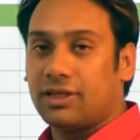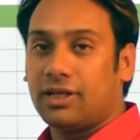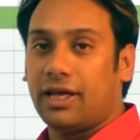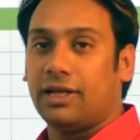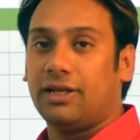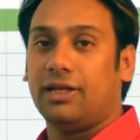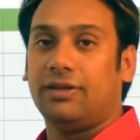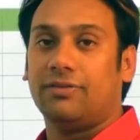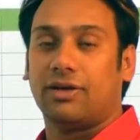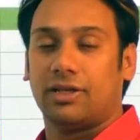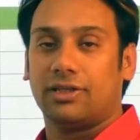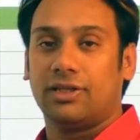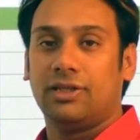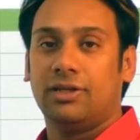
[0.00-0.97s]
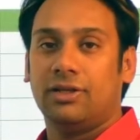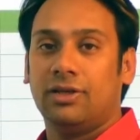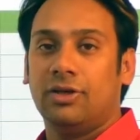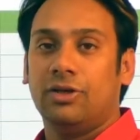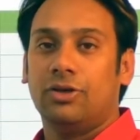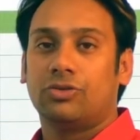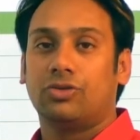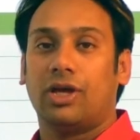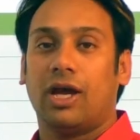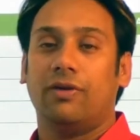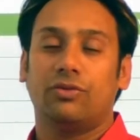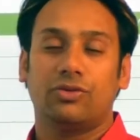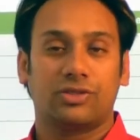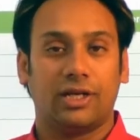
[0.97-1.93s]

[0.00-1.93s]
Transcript: here and leave another so you have to